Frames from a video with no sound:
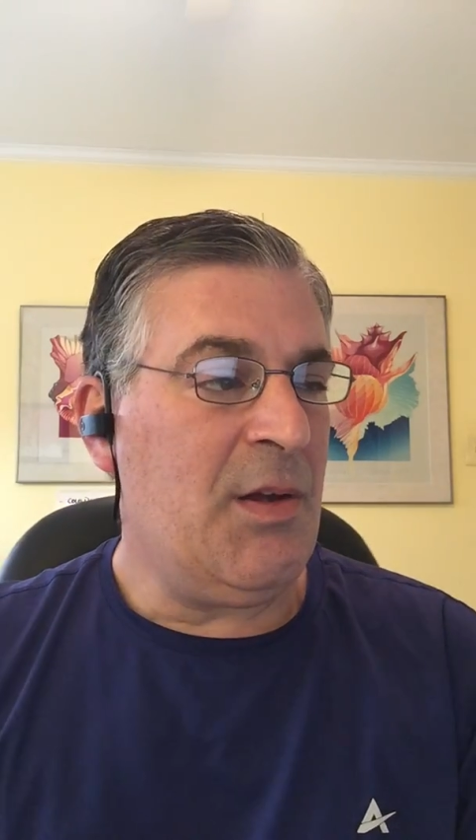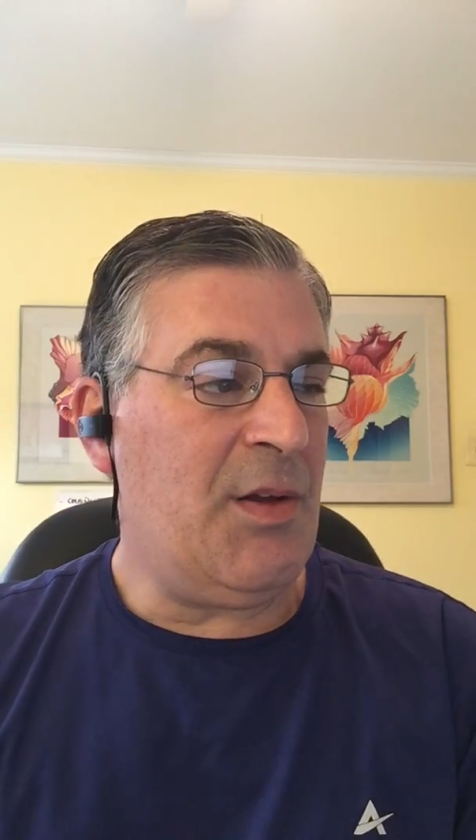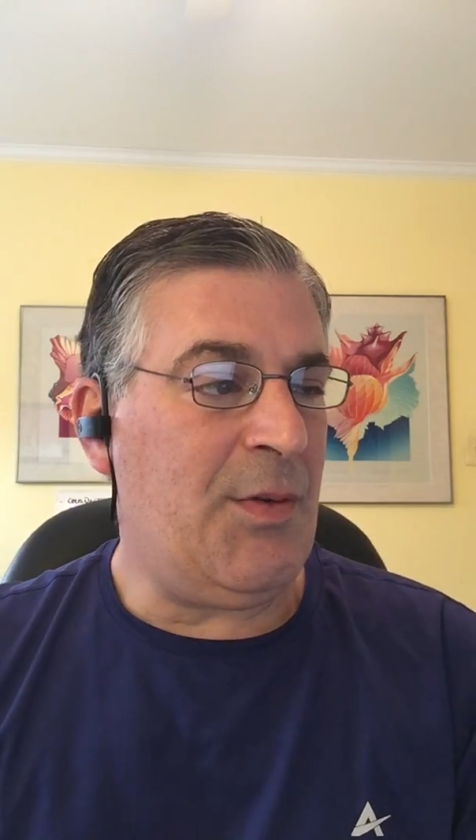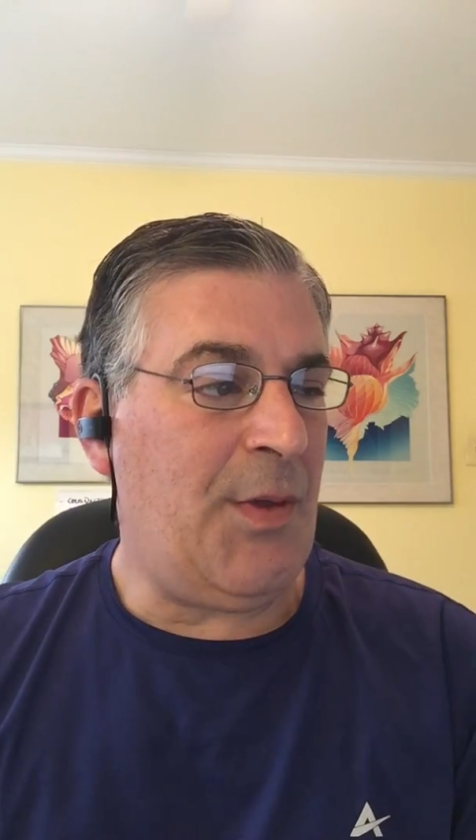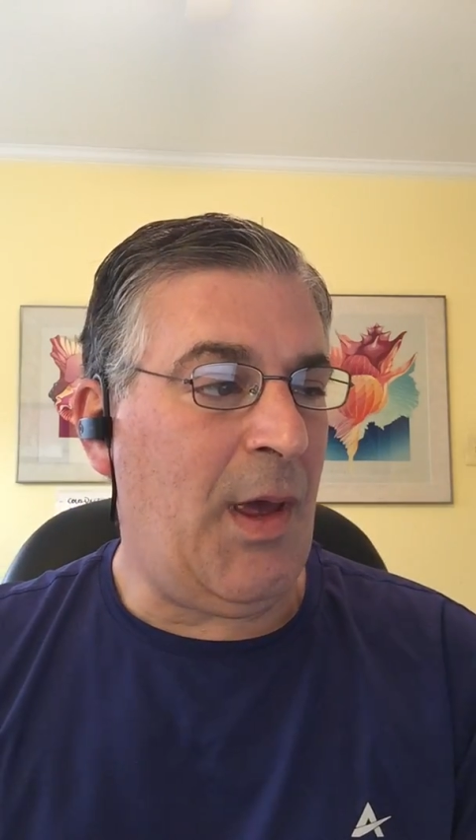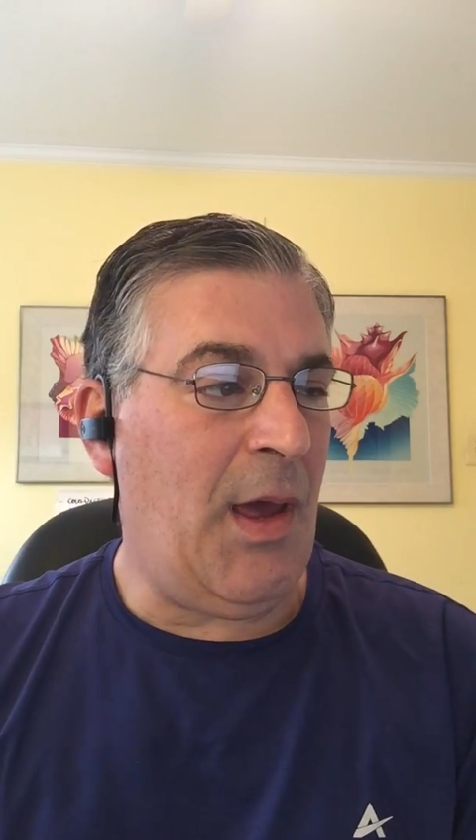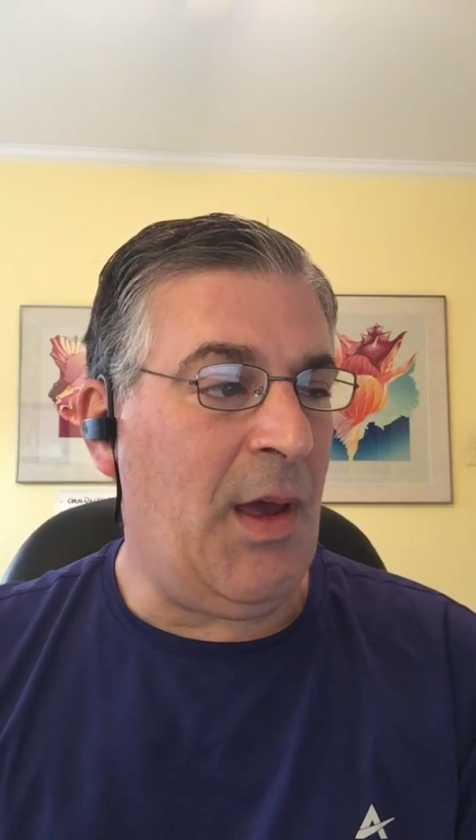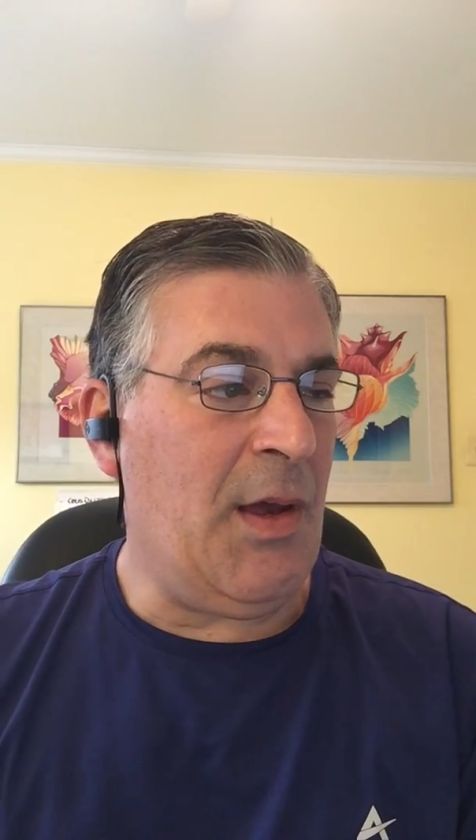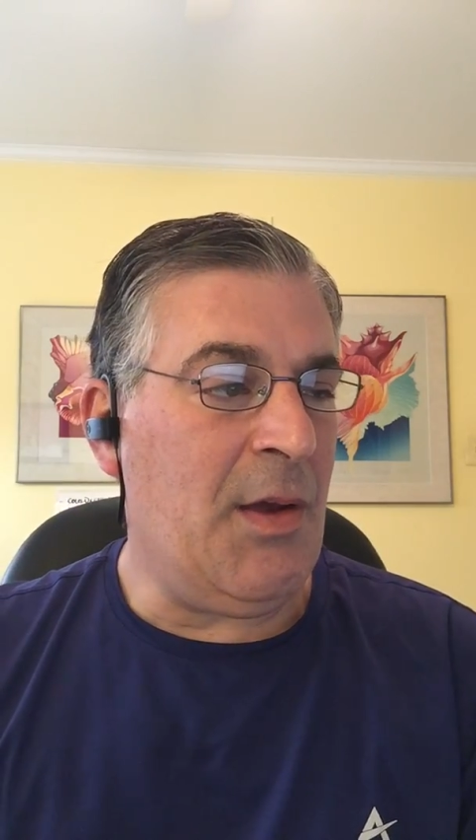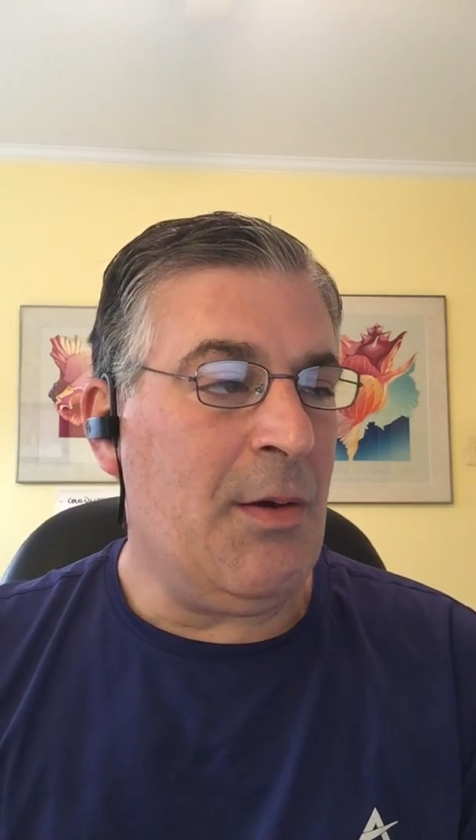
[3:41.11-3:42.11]
to
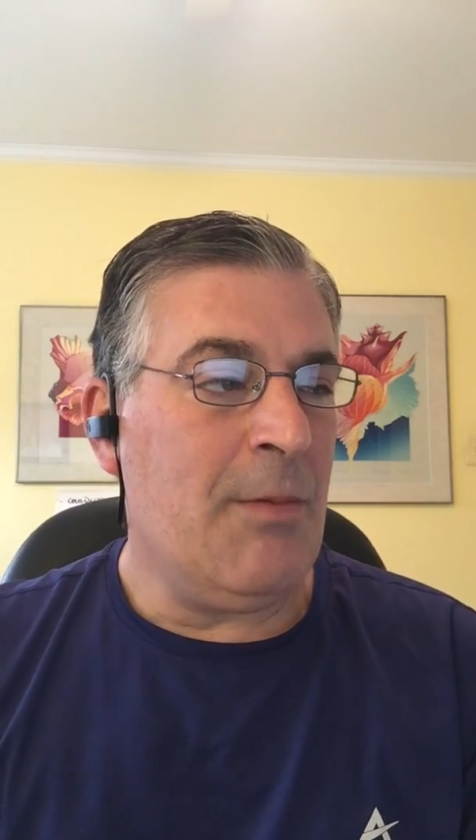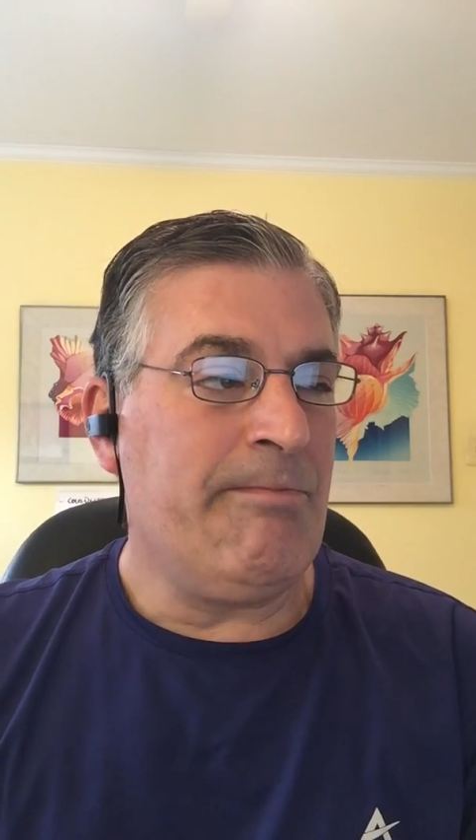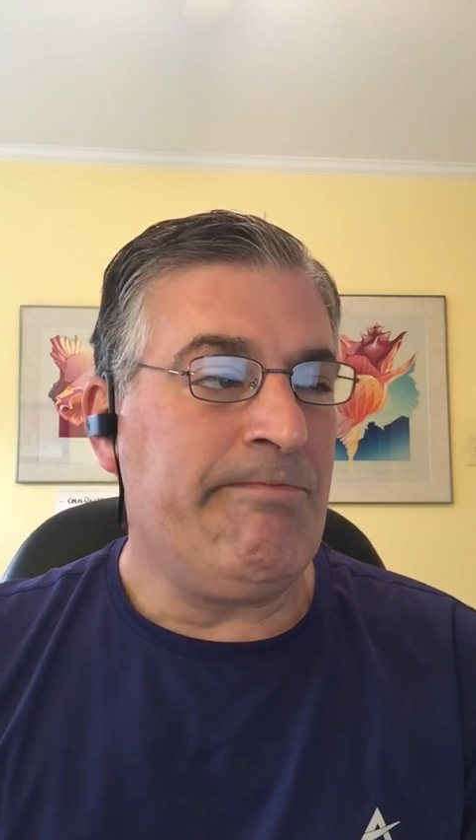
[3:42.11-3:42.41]
say